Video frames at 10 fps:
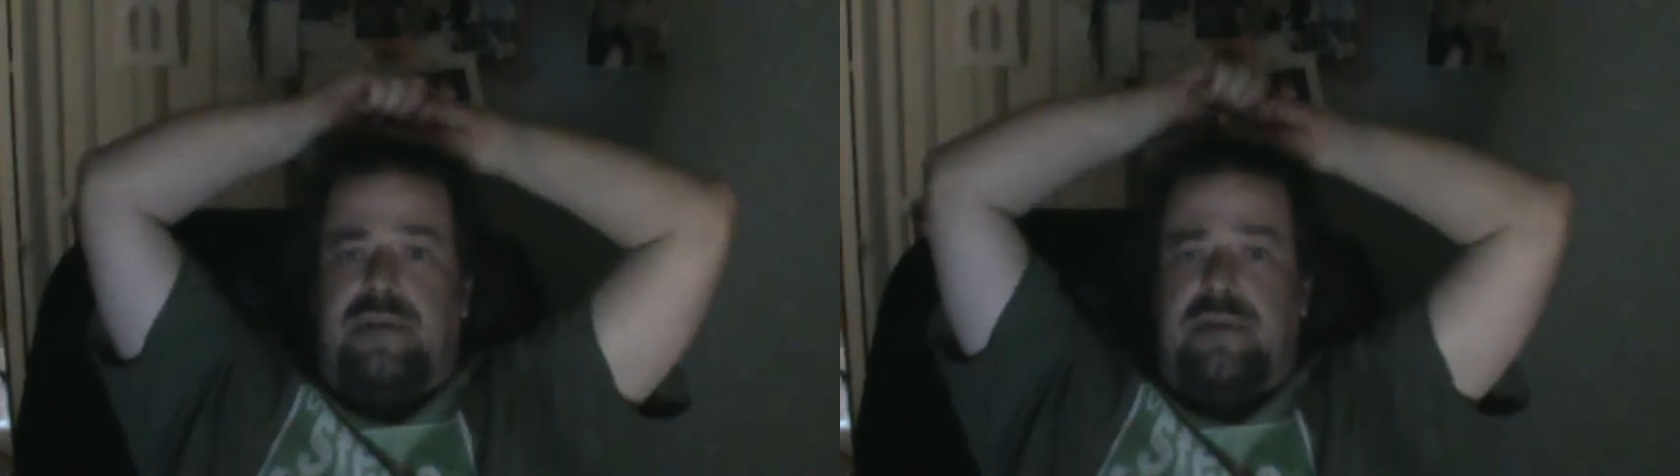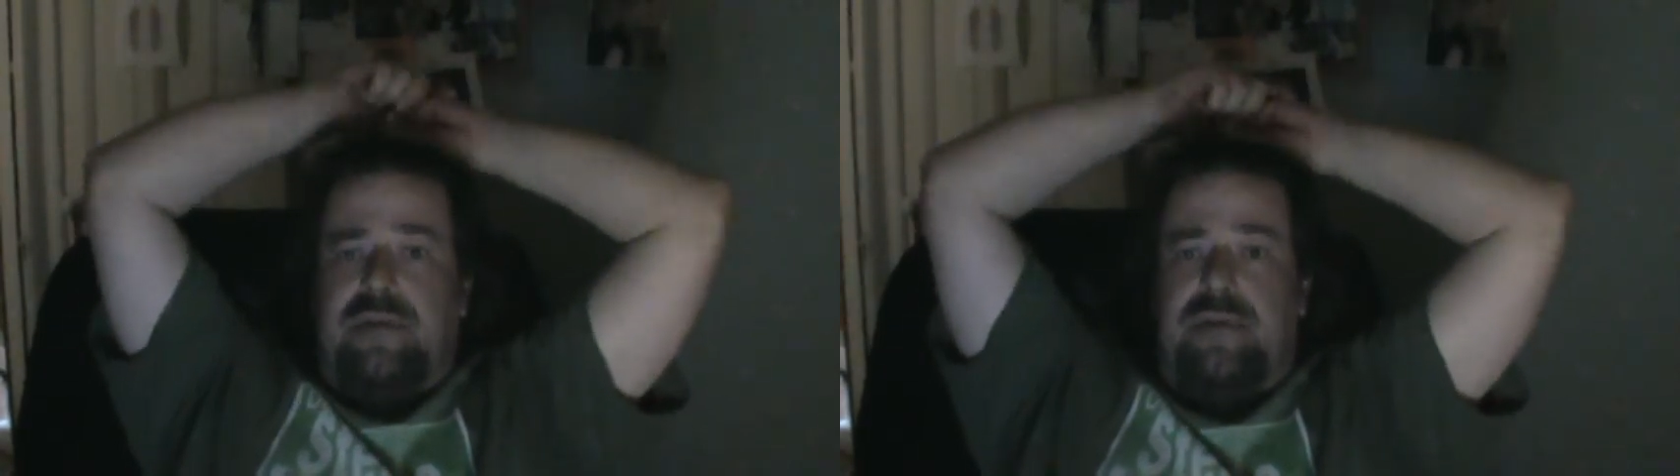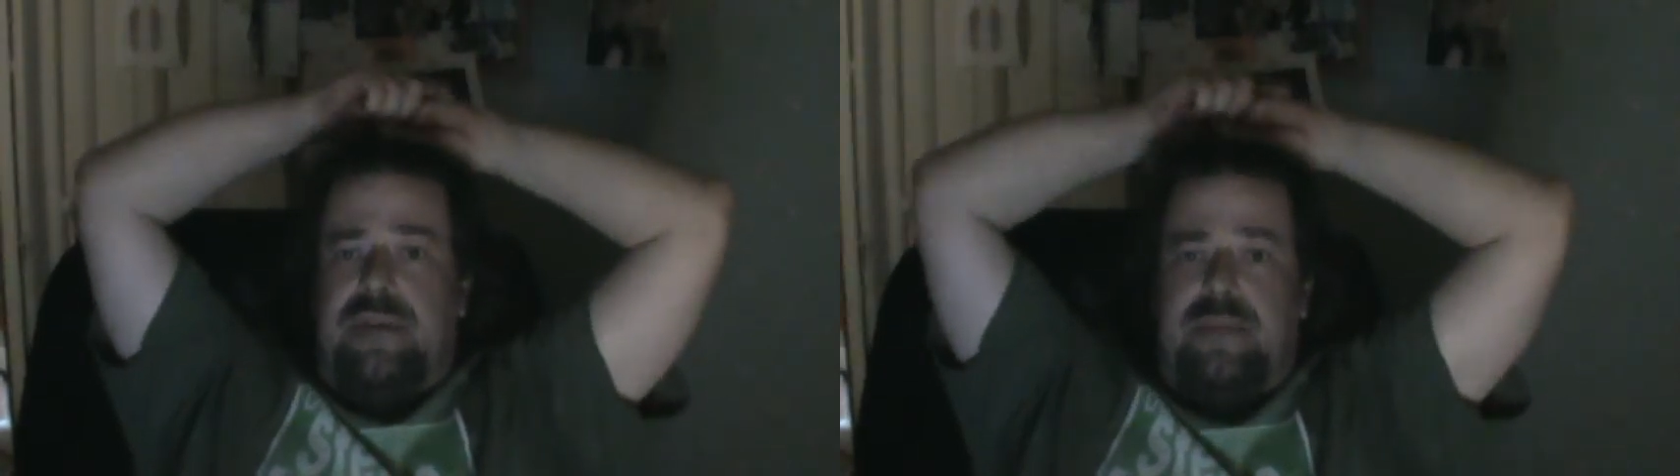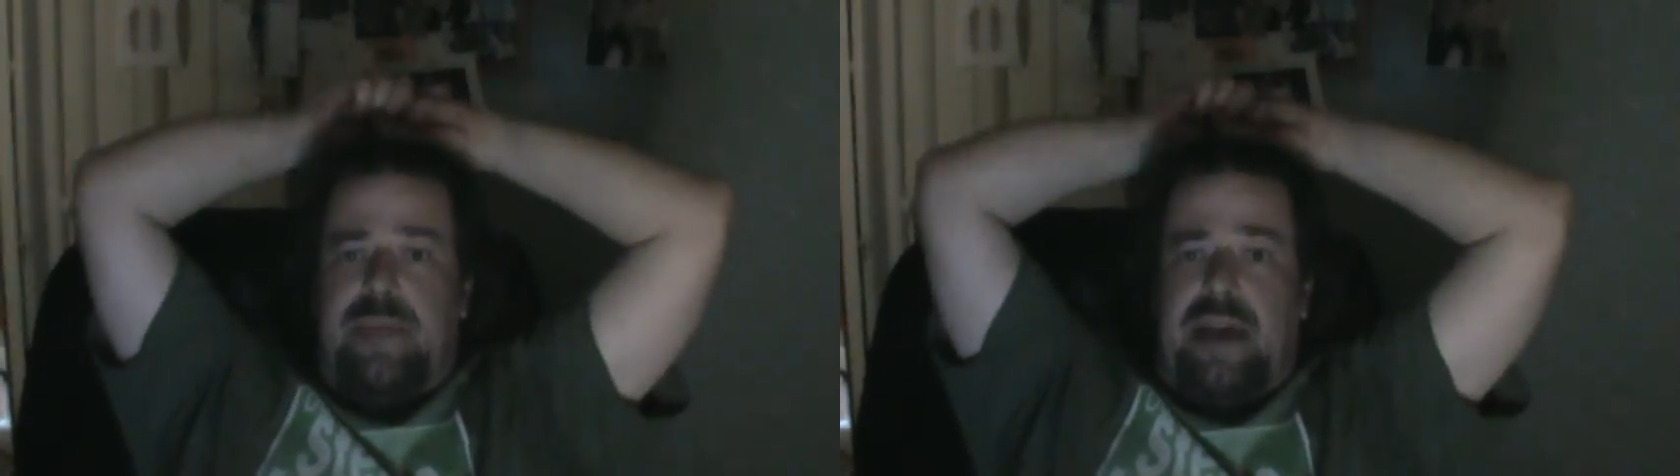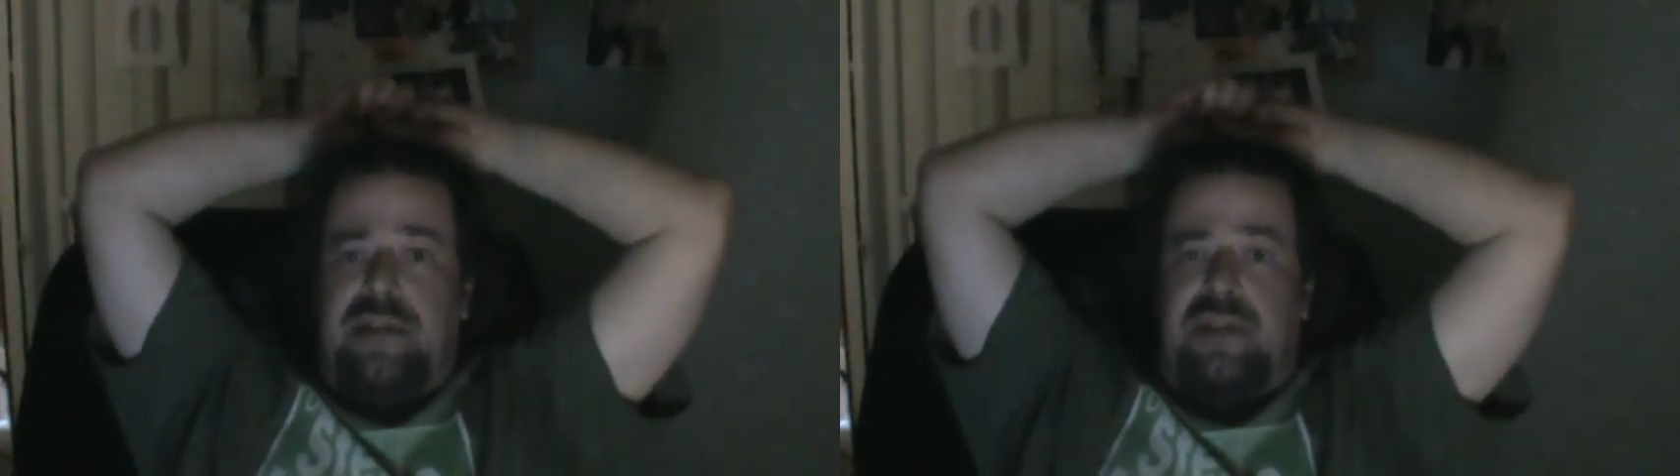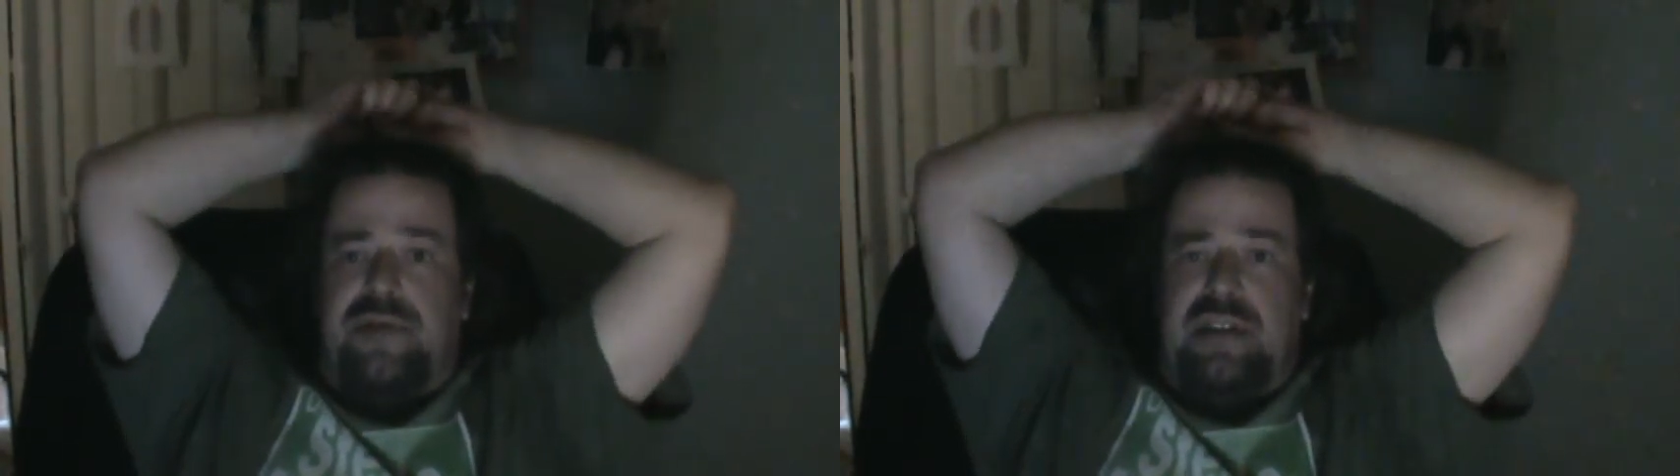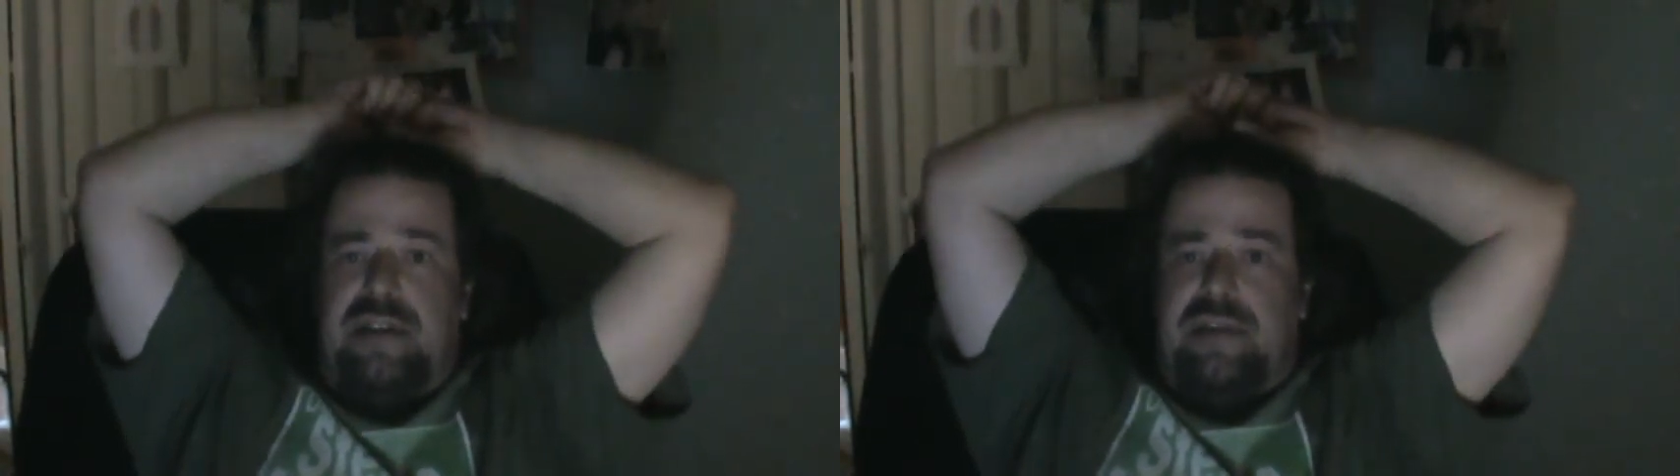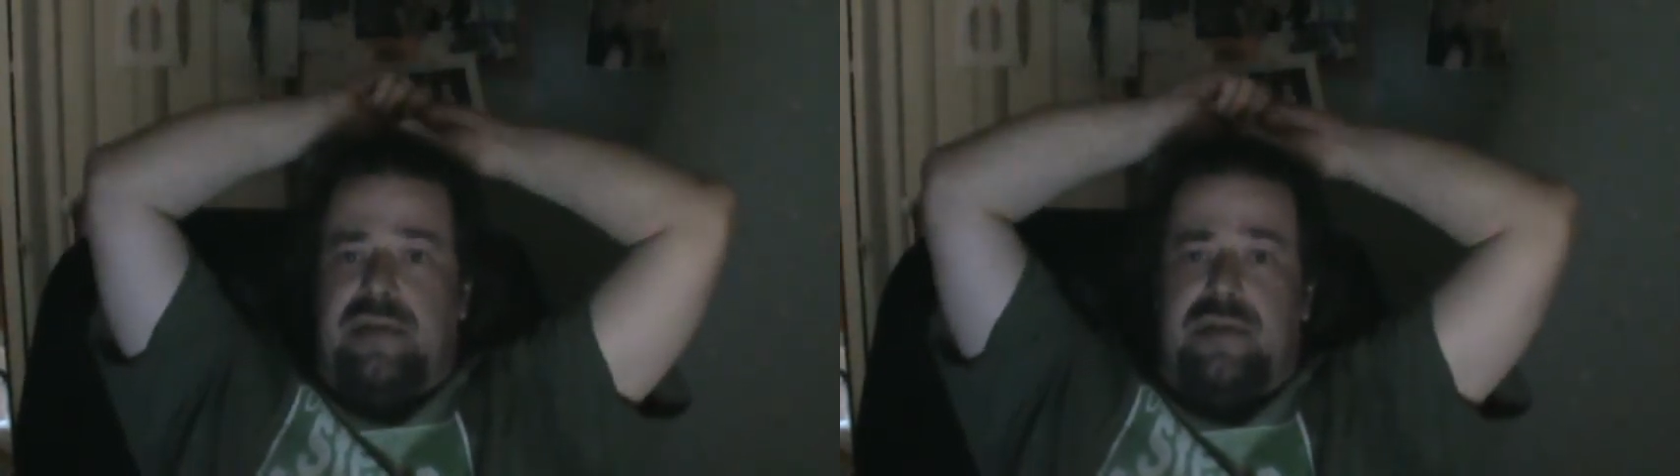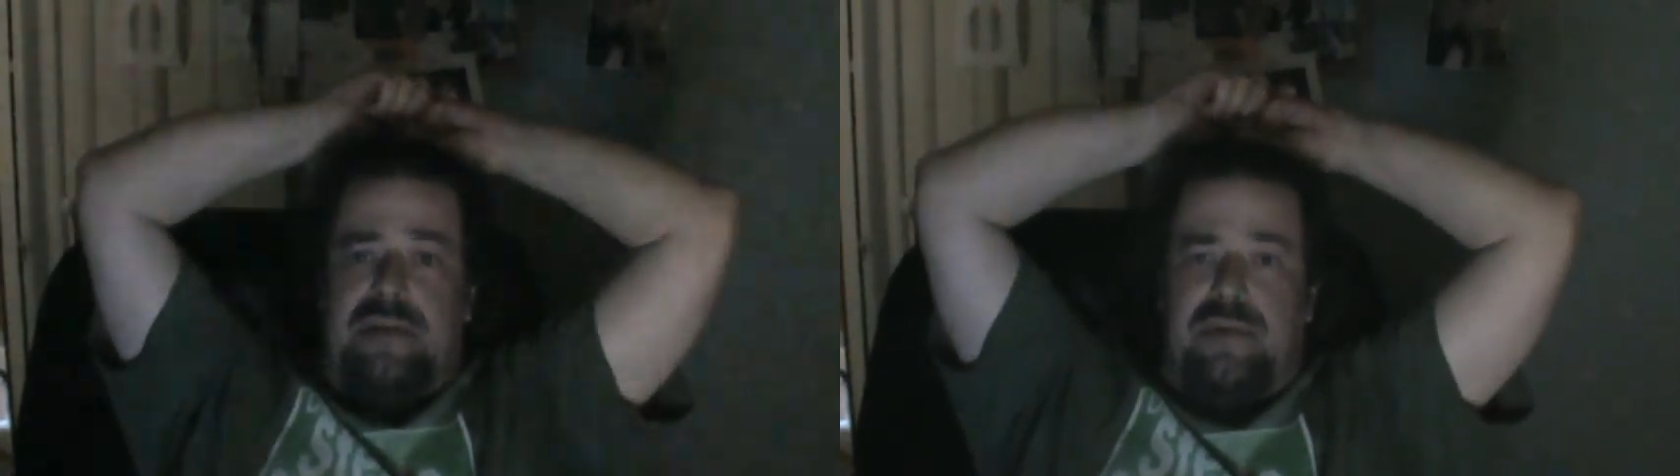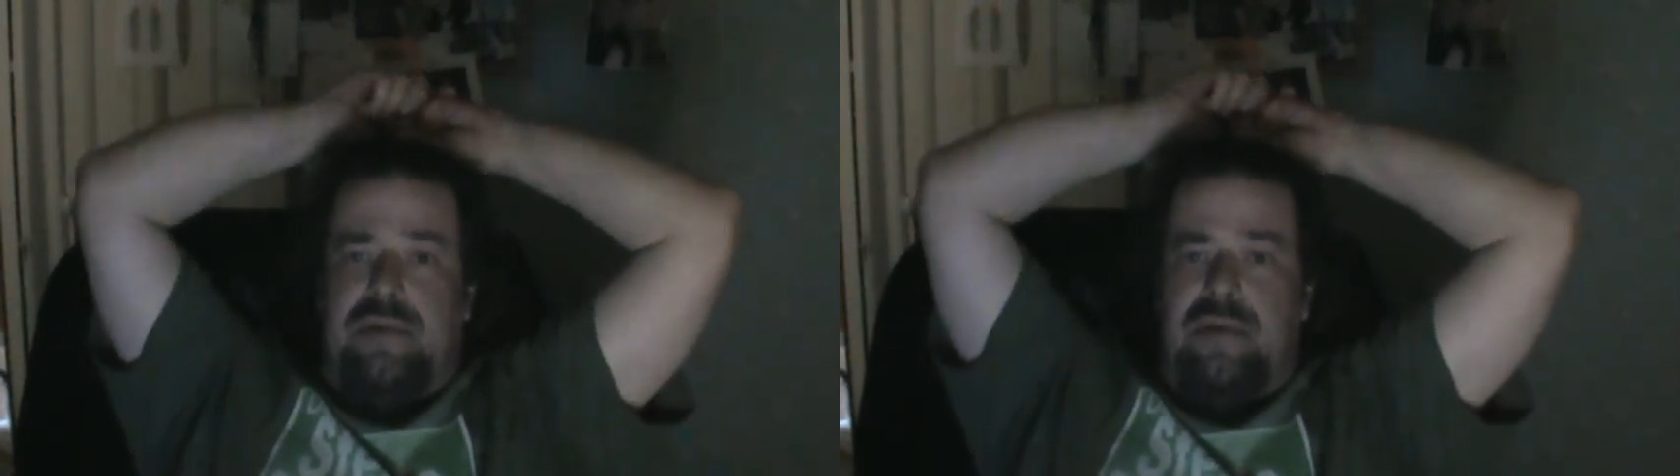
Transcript: to Main Street and